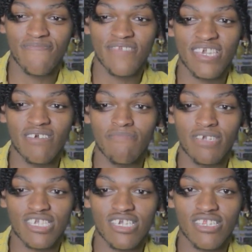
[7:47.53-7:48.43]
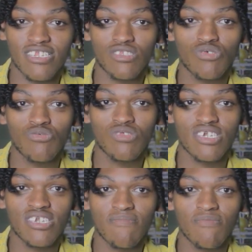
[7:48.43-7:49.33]
the mission to
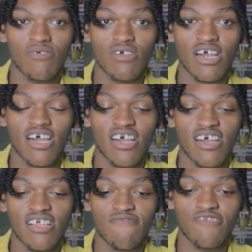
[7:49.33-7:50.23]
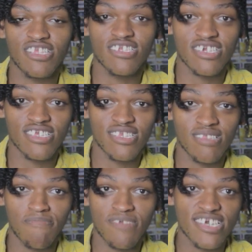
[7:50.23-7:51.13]
the village hidden in the
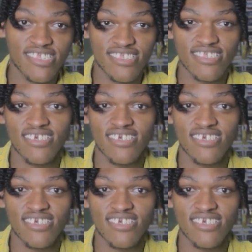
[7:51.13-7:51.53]
mist.